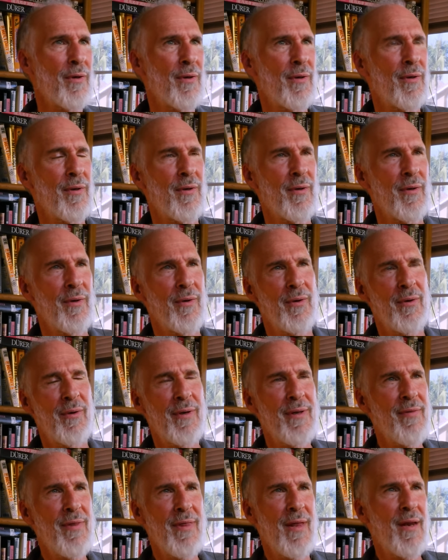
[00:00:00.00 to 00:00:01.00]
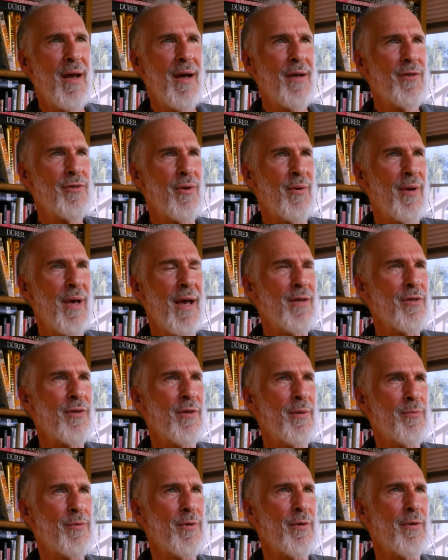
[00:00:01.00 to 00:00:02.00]
yeah, or even the not so
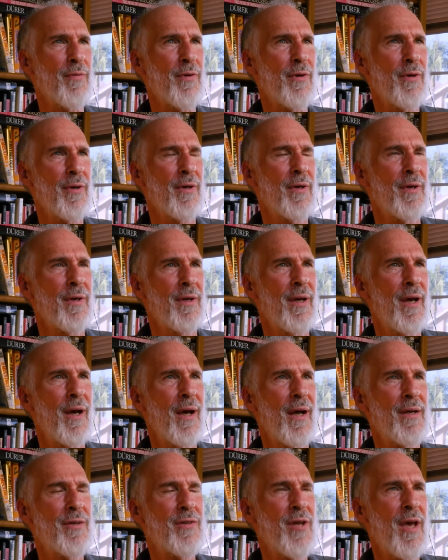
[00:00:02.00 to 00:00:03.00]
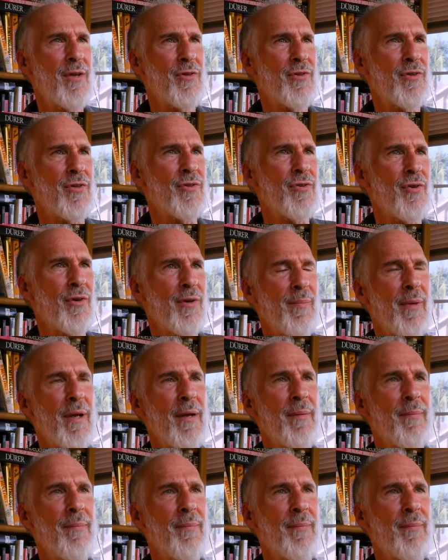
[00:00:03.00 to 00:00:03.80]
casual observer, uh, takes discernment.